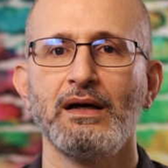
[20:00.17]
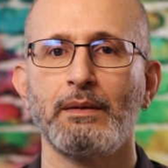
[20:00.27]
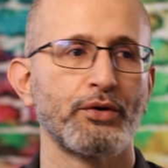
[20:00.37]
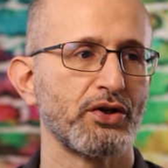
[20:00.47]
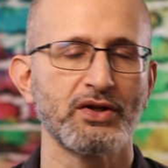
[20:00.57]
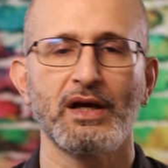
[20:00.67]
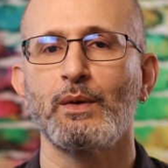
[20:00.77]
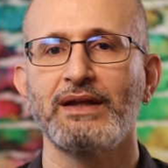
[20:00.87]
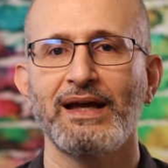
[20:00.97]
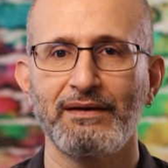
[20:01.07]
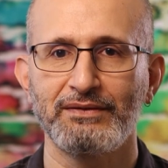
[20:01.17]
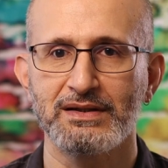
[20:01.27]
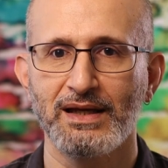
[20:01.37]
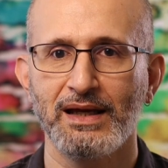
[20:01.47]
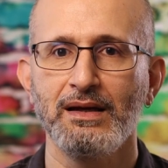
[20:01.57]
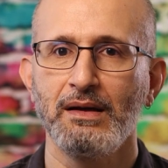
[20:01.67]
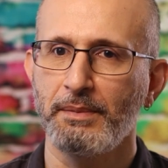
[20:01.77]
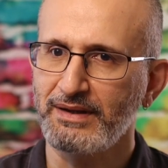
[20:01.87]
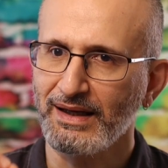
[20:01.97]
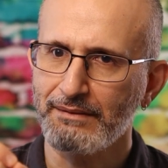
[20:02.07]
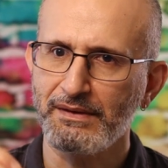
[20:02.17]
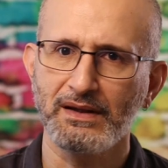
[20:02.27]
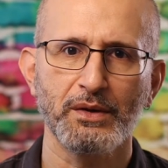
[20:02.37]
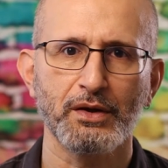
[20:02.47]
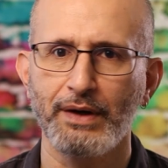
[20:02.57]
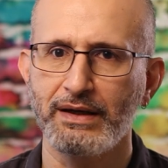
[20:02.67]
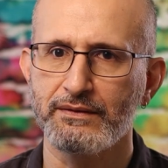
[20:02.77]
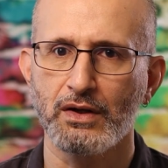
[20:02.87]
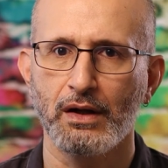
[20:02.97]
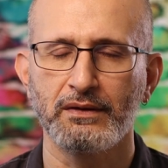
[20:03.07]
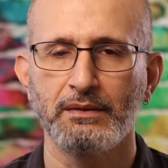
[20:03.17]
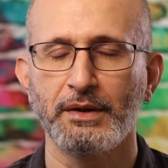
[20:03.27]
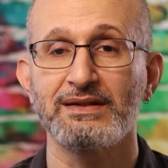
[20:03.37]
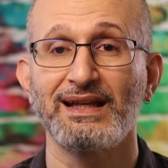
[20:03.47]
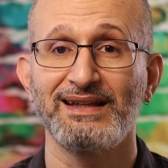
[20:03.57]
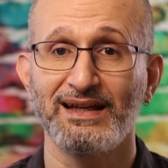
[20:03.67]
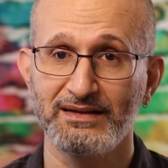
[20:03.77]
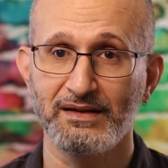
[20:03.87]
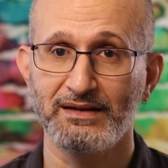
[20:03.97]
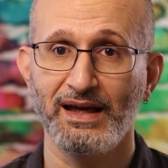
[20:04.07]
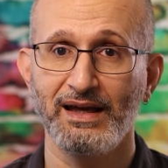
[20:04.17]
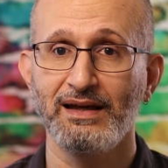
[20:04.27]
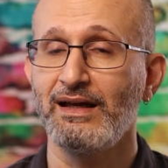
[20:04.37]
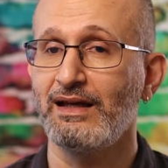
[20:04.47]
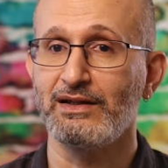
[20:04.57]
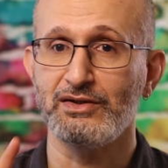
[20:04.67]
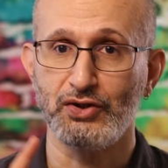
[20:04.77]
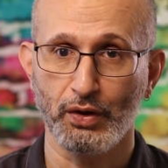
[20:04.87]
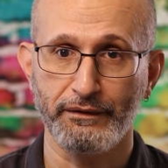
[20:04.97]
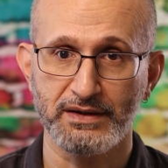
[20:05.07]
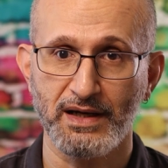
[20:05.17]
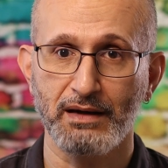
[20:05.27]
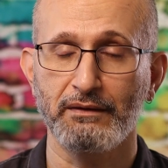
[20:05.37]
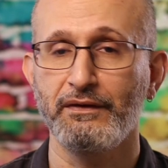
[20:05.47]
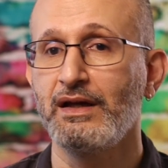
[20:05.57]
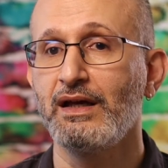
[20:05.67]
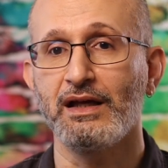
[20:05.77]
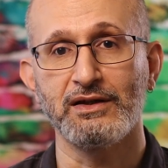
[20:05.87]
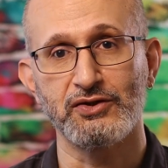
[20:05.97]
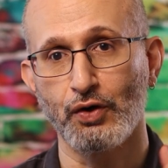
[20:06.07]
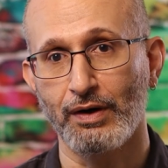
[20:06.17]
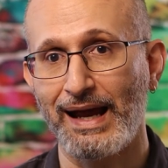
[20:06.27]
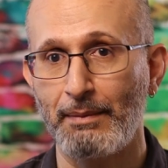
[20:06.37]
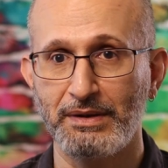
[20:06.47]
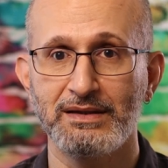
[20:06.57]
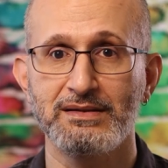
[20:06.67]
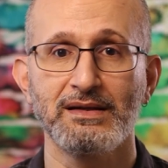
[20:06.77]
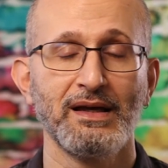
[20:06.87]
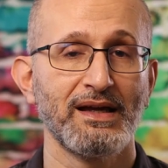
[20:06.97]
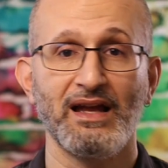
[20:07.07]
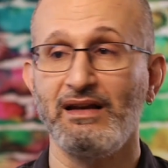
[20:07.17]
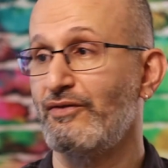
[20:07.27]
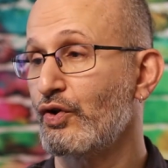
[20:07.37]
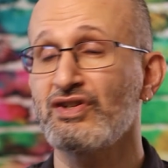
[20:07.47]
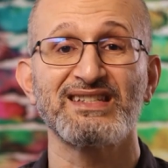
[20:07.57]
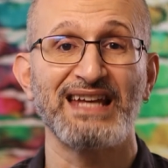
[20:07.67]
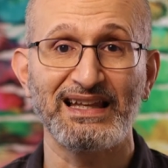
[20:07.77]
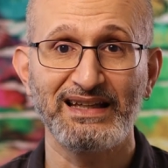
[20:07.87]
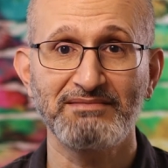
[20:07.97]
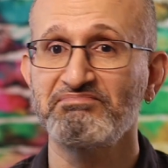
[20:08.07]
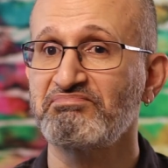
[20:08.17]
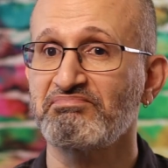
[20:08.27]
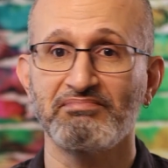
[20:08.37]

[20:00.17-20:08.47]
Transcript: appreciate what they have to say. But take everything with a grain of salt, because at the end of the day, it's your photography, it's your happiness, and if you're selling,